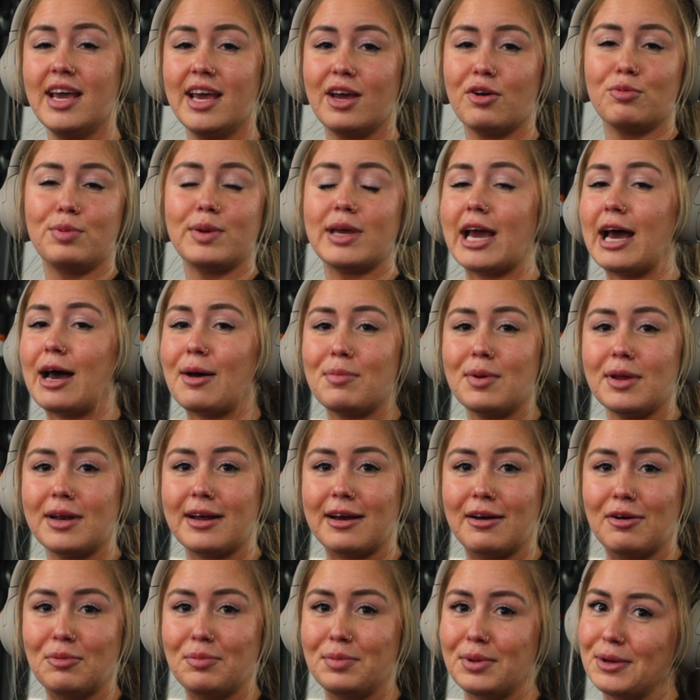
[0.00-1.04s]
We'll be happy to
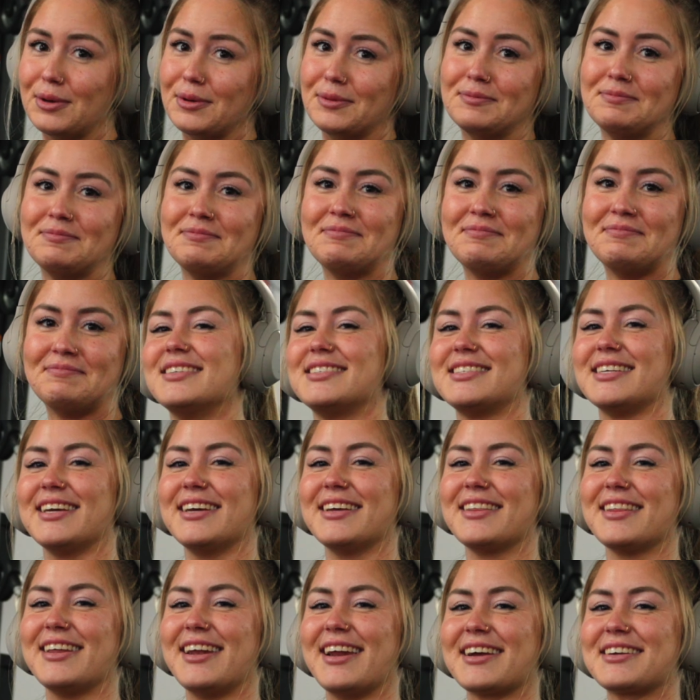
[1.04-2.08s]
help you. See you
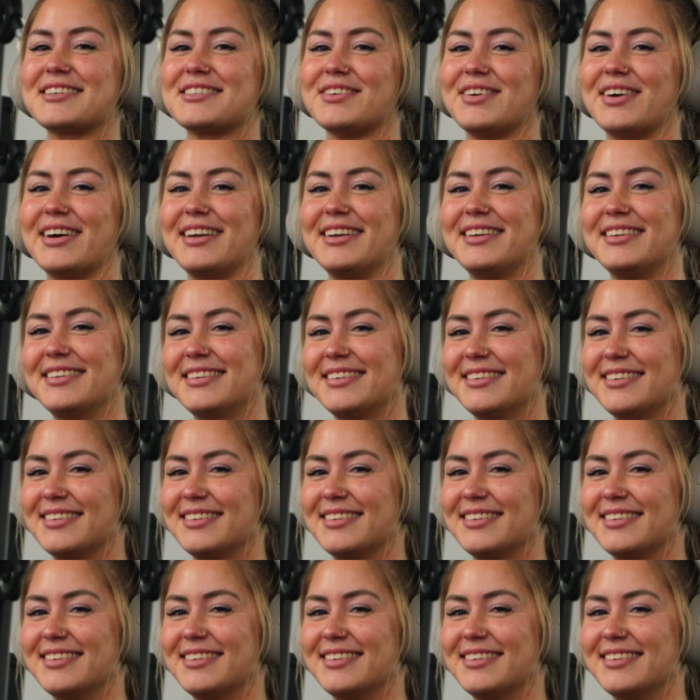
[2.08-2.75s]
in the next one.